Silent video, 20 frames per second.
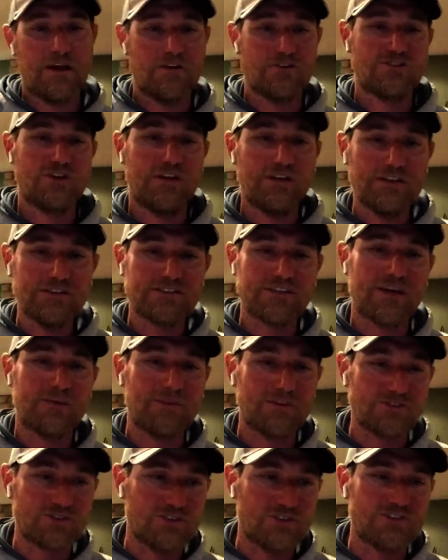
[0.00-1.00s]
So I need something that's
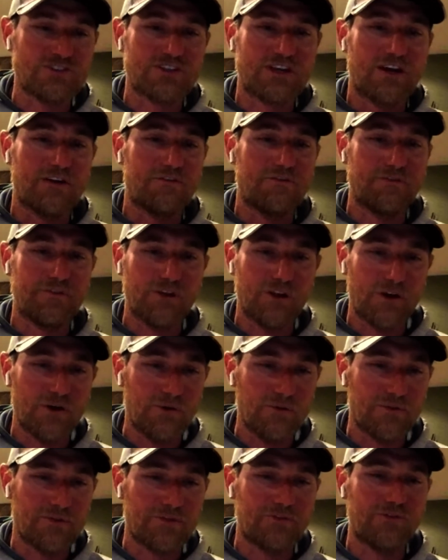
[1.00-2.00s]
going to just kind of
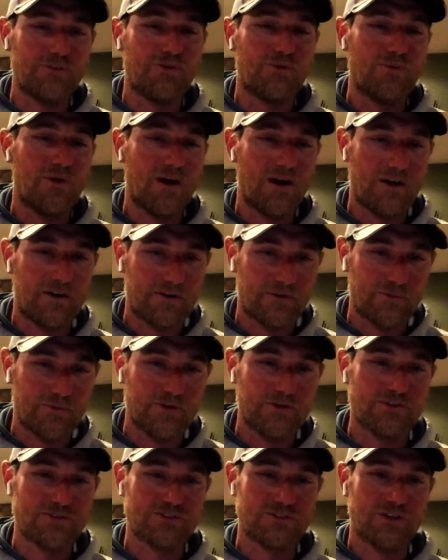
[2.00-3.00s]
float through the water real
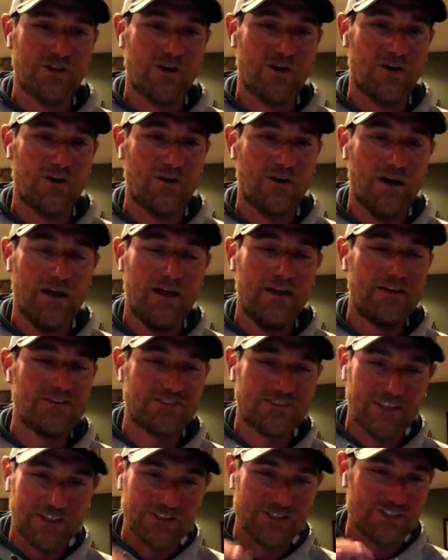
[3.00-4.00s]
slow,
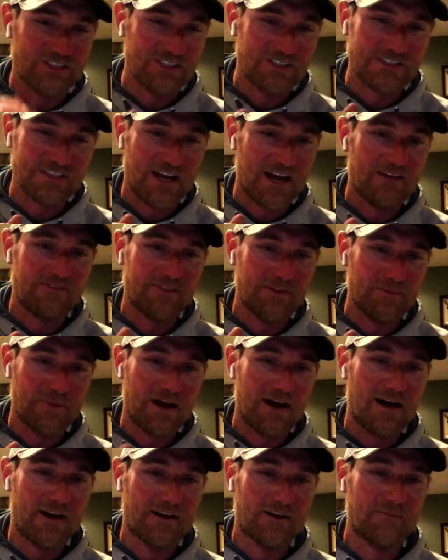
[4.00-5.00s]
stay just off the
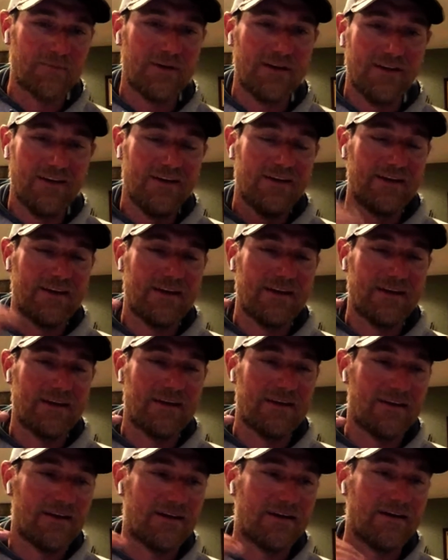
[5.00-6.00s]
bottom, and
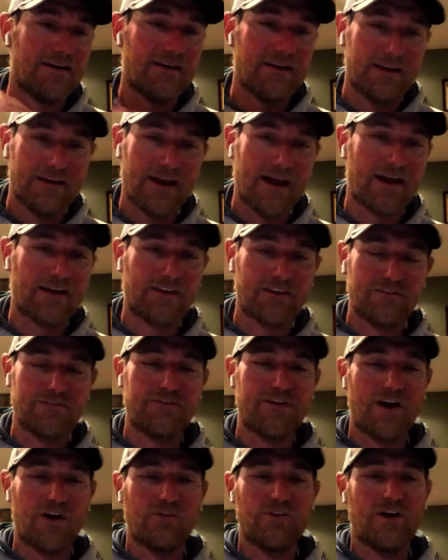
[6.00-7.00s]
not get
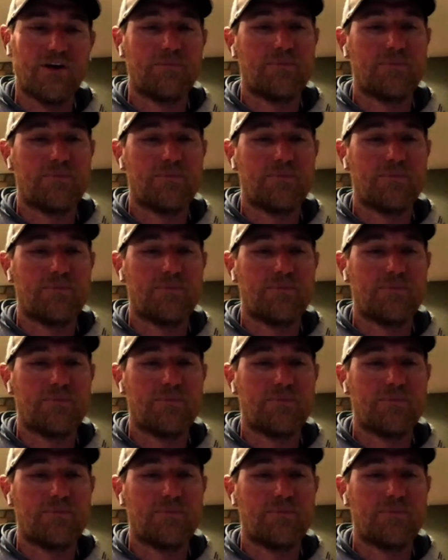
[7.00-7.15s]
fouled up.